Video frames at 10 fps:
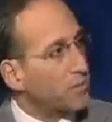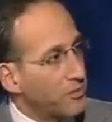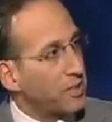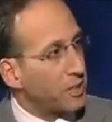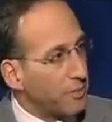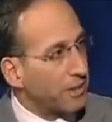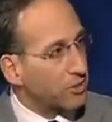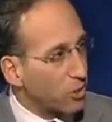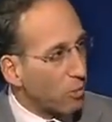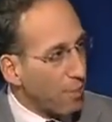15
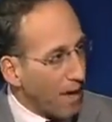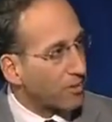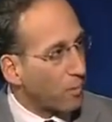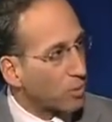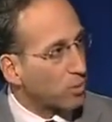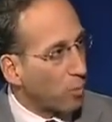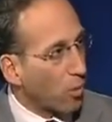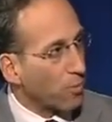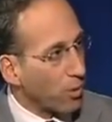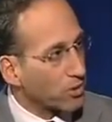minutes, you're about the most
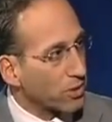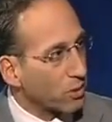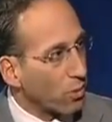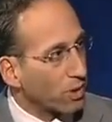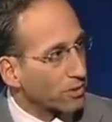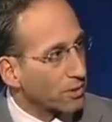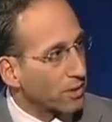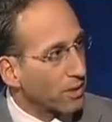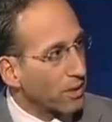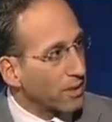important person in the world.
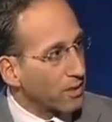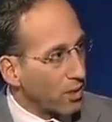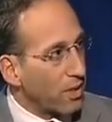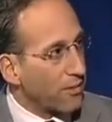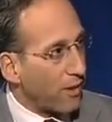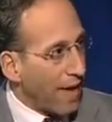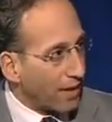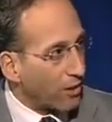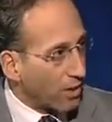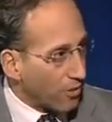They're
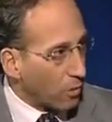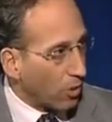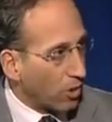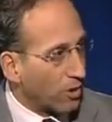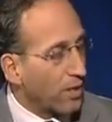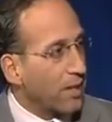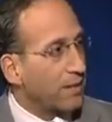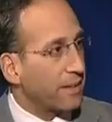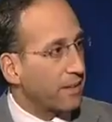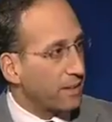hanging on every word.
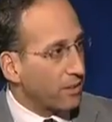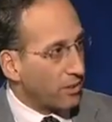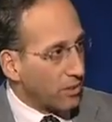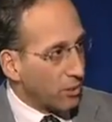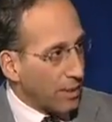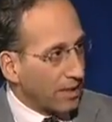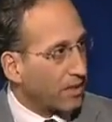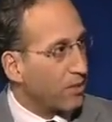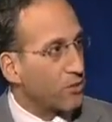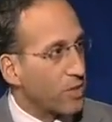You're making a
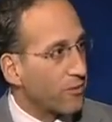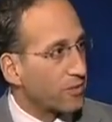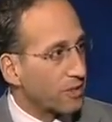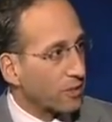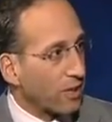huge difference in their